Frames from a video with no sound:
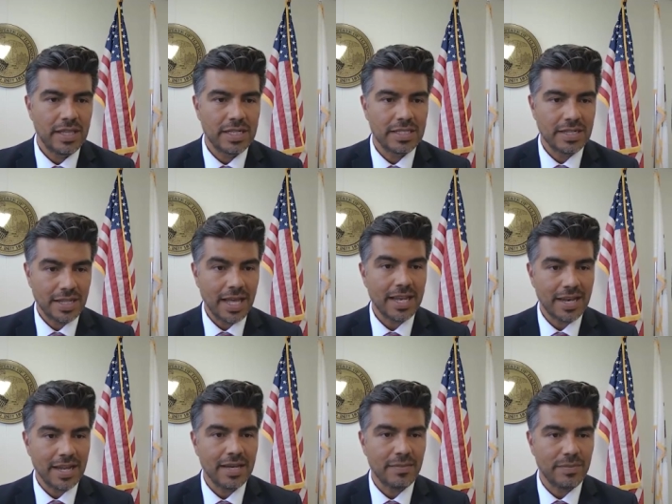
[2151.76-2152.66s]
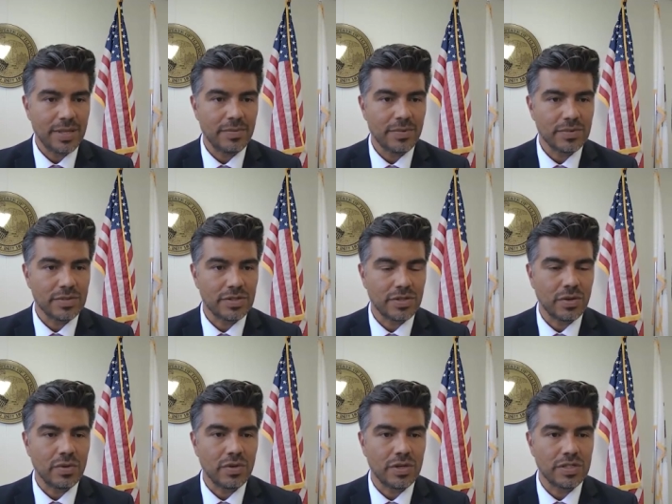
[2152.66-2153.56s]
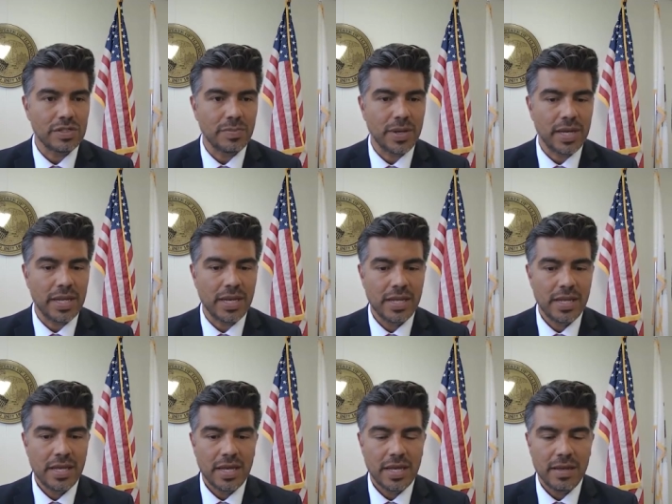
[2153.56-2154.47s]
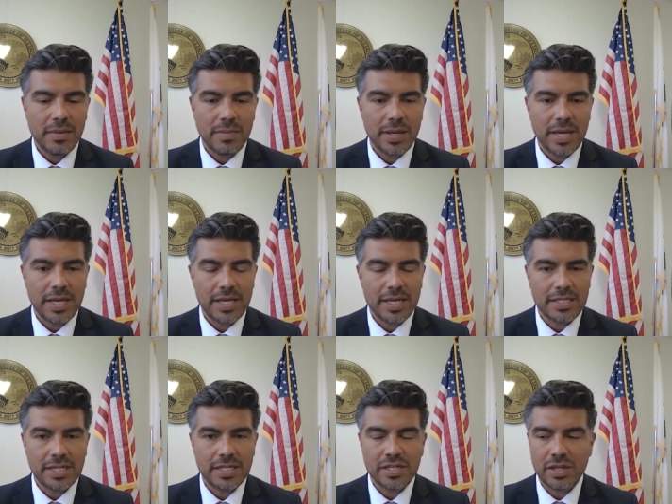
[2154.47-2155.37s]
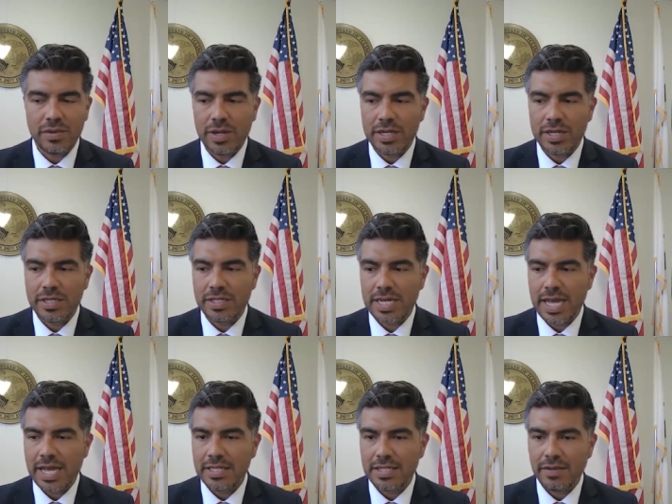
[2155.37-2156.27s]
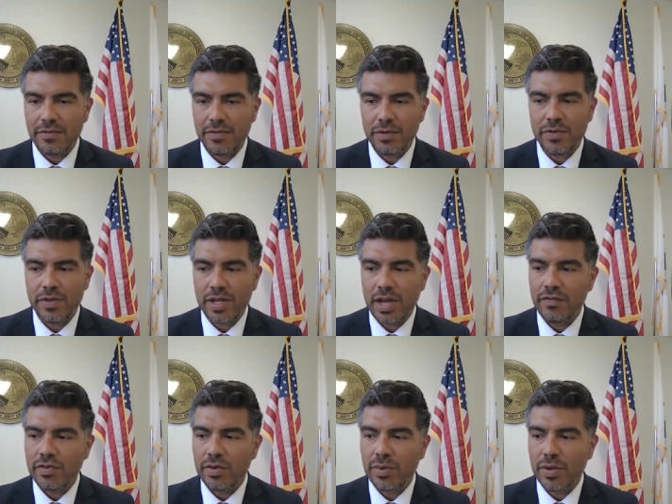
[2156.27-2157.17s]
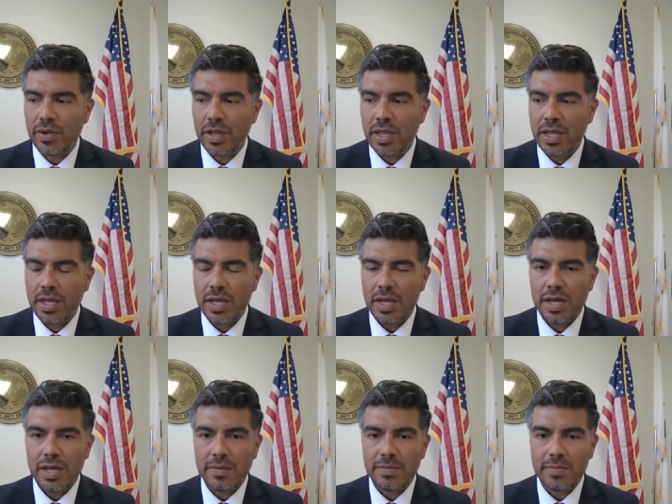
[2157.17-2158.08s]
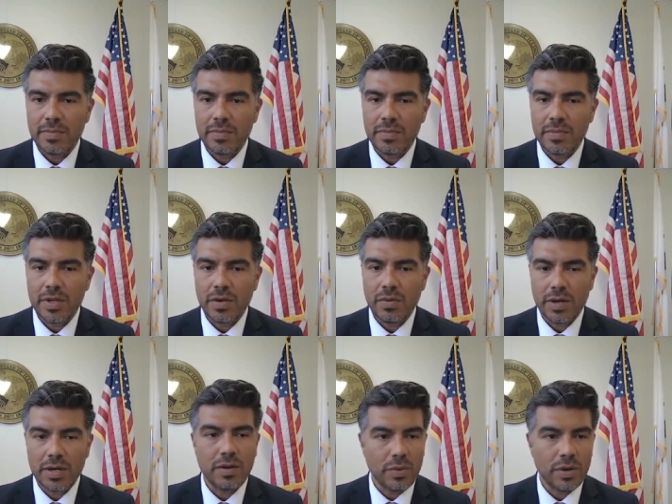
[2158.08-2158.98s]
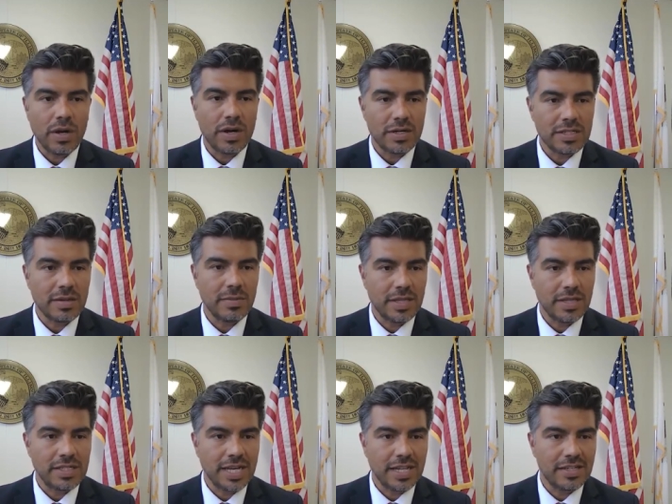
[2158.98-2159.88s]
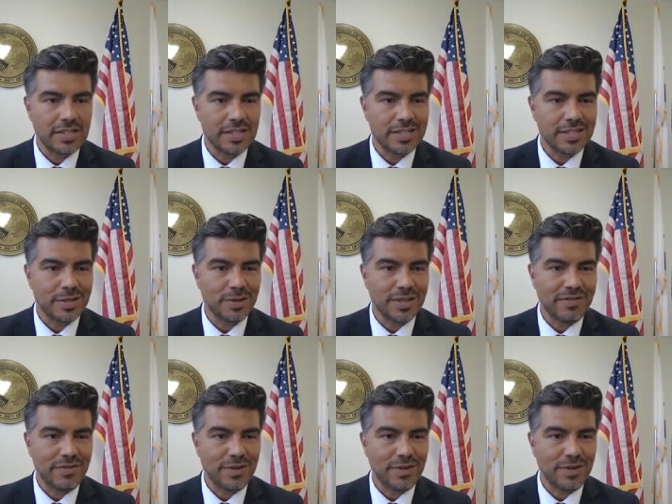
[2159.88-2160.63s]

and that's a lot on people's shoulders. But I essentially want to just ask, if you feel comfortable, what are some of the challenges, so